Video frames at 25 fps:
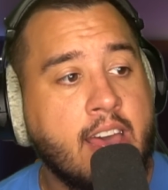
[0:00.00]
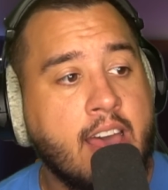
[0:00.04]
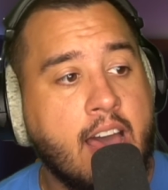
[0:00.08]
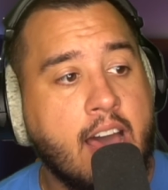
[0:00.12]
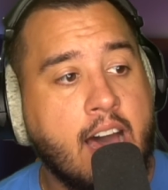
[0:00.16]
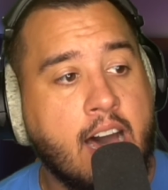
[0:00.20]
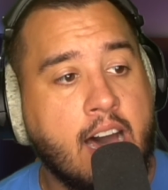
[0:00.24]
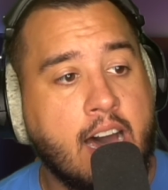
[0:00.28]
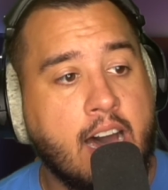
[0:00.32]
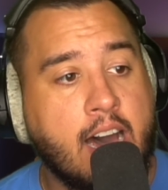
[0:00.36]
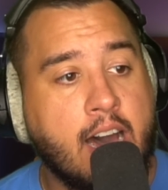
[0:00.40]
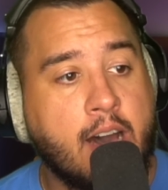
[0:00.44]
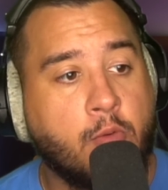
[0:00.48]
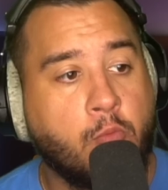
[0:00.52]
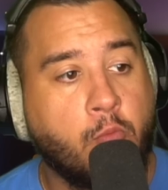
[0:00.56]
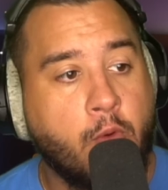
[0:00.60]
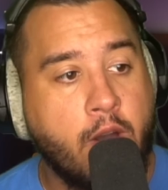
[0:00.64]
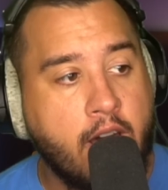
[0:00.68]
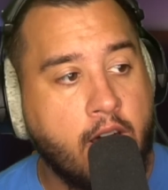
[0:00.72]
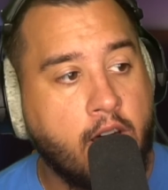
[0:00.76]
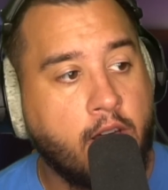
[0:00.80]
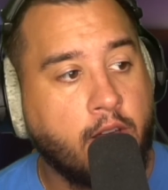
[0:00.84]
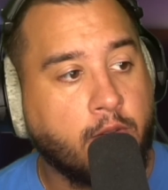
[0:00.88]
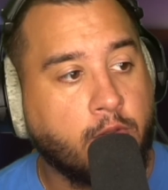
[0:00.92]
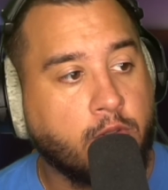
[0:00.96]

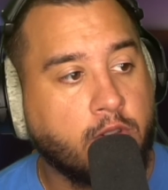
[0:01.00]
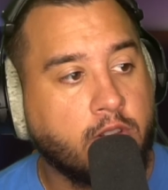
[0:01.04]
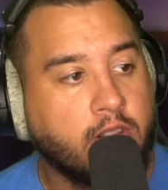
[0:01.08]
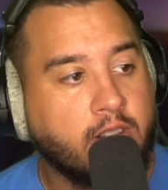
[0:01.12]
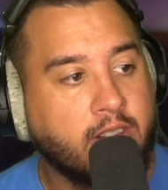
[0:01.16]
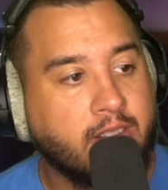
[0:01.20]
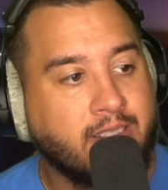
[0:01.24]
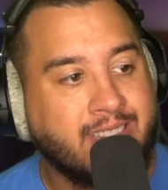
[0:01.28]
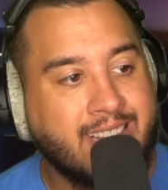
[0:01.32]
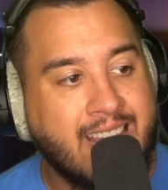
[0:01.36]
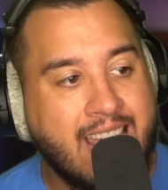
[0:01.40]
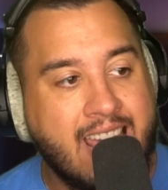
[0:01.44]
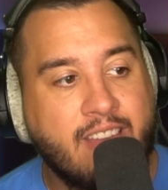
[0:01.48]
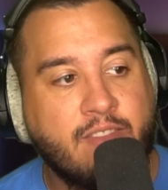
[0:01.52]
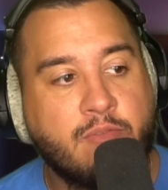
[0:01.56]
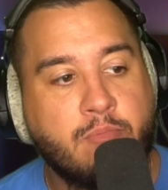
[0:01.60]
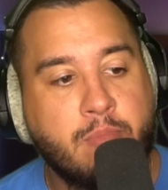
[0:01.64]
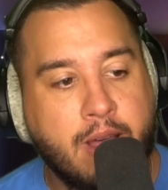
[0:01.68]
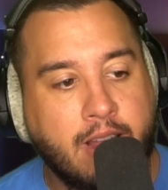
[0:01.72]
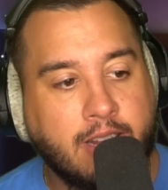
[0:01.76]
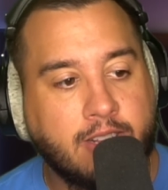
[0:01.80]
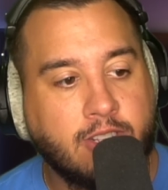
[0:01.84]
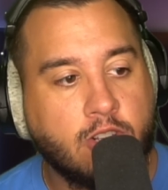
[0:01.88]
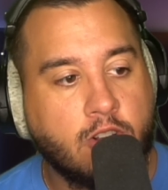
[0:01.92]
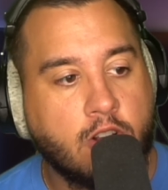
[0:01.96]
Well, Dave
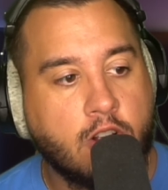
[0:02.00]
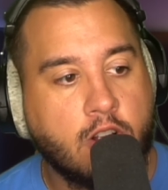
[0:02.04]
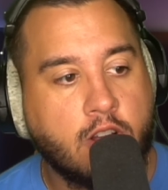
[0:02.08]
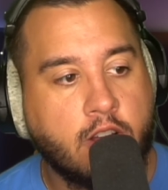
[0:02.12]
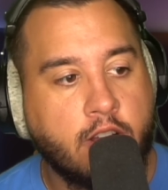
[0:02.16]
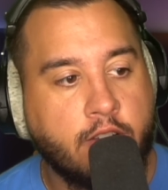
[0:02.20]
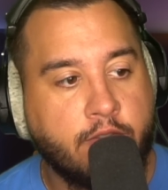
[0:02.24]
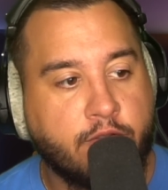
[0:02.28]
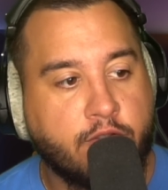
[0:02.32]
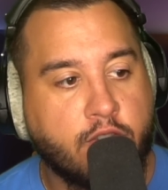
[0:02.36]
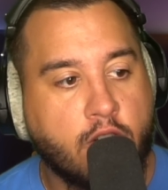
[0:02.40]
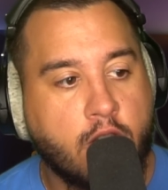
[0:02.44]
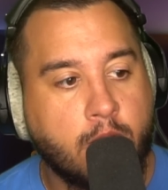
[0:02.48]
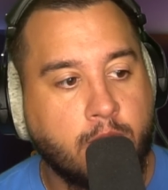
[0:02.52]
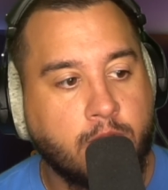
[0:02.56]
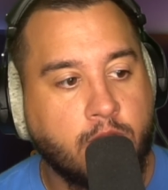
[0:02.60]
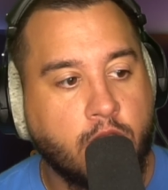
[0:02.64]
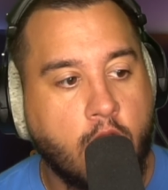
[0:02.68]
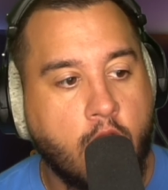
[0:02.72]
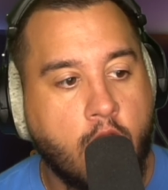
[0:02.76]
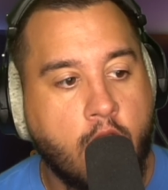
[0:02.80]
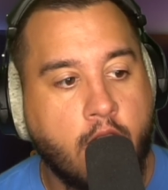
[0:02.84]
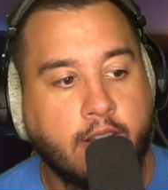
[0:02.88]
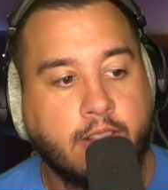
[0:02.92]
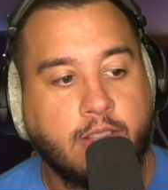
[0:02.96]
Meltzer confirmed
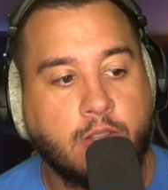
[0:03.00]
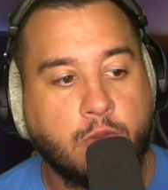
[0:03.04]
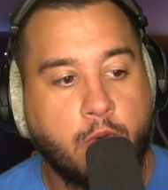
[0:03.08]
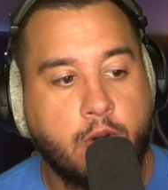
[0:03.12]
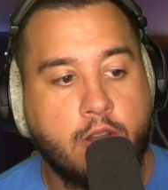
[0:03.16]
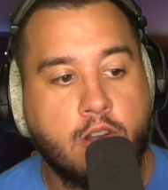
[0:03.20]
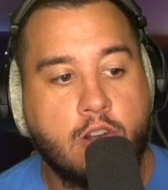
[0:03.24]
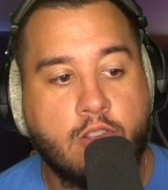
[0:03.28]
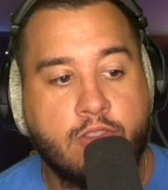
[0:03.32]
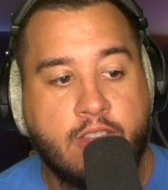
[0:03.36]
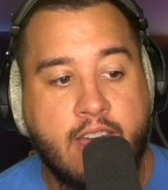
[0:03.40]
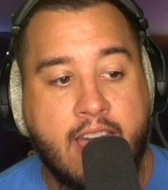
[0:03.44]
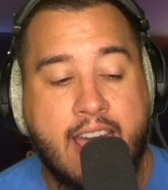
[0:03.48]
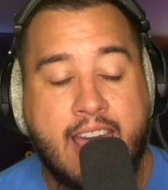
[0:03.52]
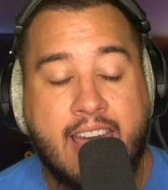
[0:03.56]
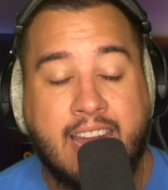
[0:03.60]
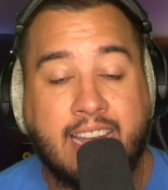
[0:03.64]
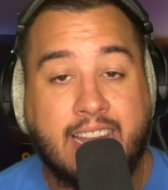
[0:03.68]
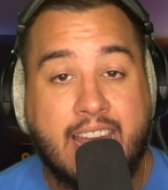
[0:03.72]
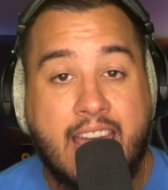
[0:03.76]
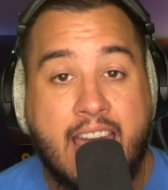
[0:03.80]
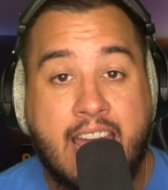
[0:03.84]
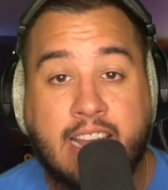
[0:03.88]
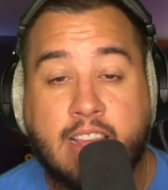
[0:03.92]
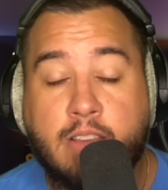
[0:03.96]
on Twitter that at
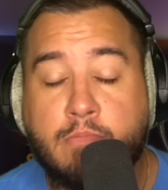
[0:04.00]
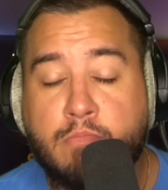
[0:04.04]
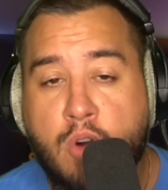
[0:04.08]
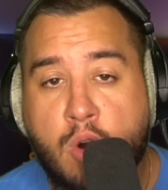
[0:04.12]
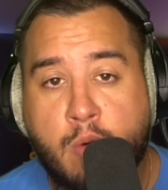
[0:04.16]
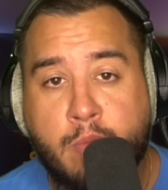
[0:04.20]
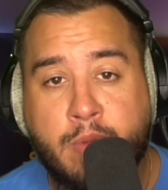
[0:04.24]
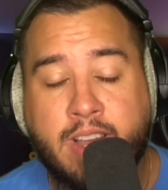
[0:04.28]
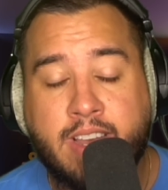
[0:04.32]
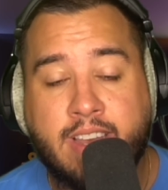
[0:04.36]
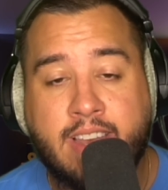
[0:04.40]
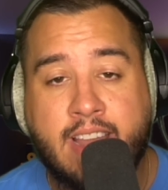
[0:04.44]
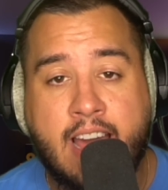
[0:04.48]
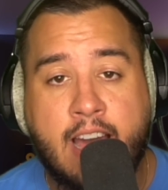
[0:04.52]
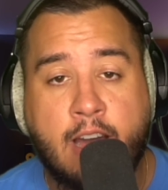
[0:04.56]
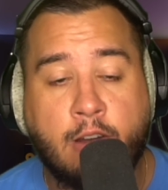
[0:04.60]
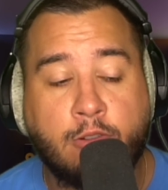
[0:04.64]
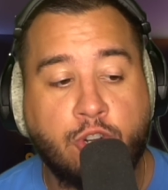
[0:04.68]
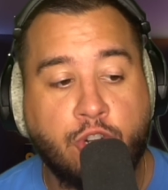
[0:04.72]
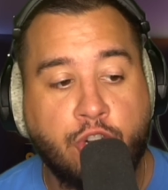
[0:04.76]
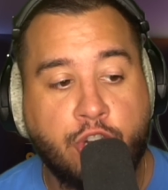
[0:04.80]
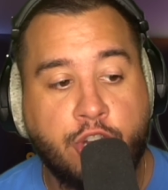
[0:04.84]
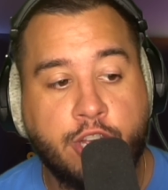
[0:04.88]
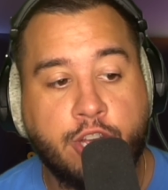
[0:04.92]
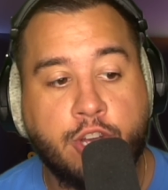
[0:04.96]
any moment now
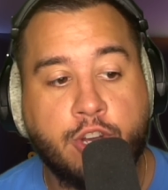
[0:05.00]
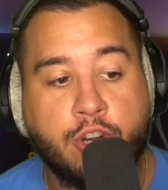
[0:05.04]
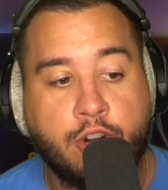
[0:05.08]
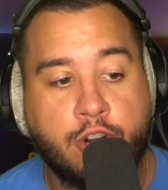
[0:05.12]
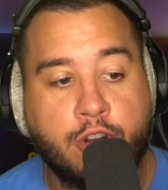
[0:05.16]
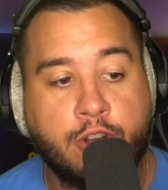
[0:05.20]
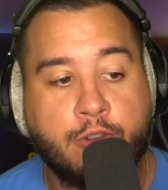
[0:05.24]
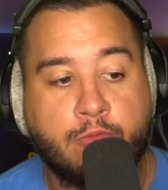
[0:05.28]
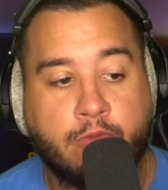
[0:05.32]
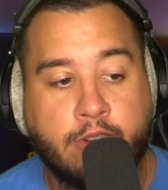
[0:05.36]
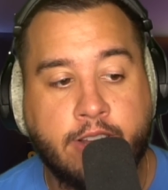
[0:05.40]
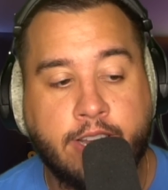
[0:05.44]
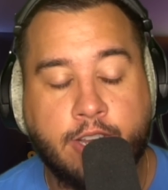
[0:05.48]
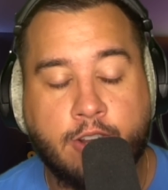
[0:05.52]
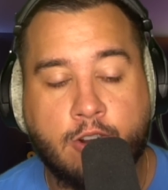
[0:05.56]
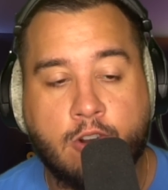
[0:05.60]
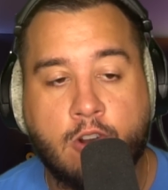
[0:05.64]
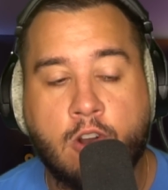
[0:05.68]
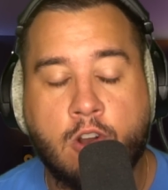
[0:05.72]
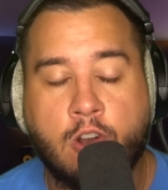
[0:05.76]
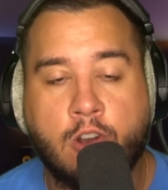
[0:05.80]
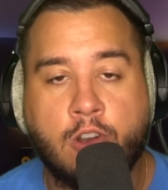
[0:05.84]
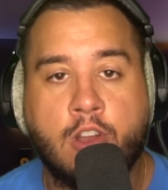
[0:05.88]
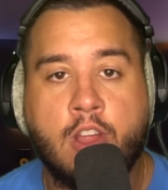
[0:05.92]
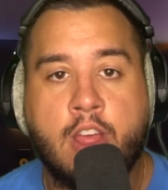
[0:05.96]
she could
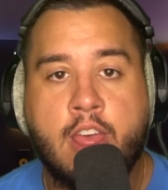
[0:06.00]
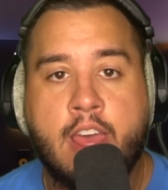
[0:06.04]
return.